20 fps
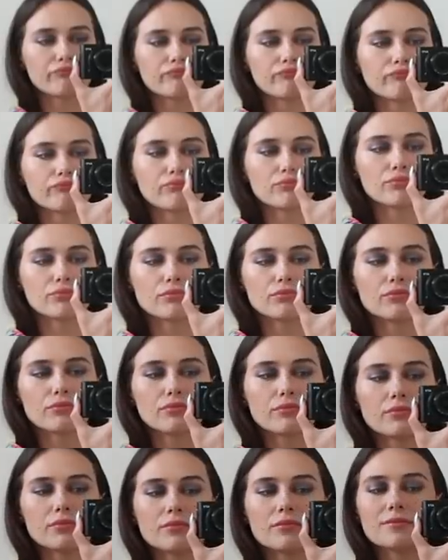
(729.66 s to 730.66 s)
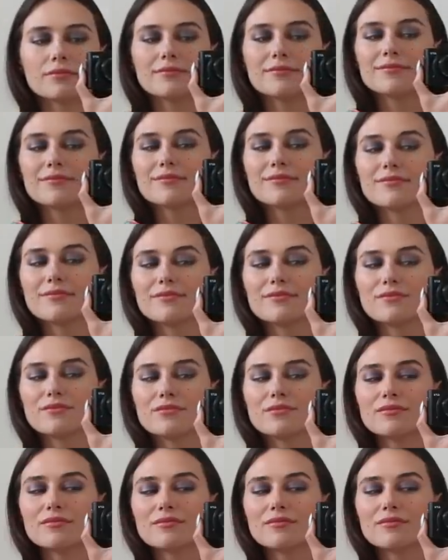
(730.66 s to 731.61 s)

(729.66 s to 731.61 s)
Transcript: [no speech]